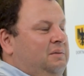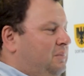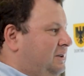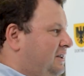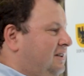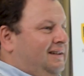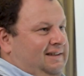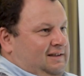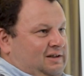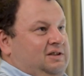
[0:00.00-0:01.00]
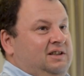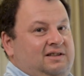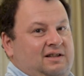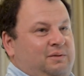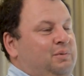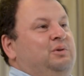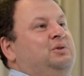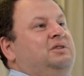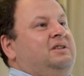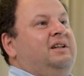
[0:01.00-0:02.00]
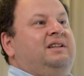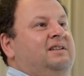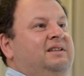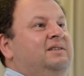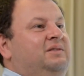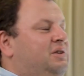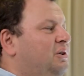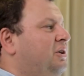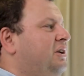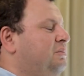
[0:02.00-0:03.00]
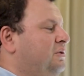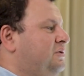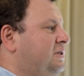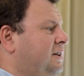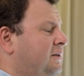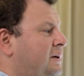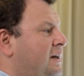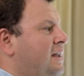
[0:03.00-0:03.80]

but here I get it easily because it's like the only moves are here.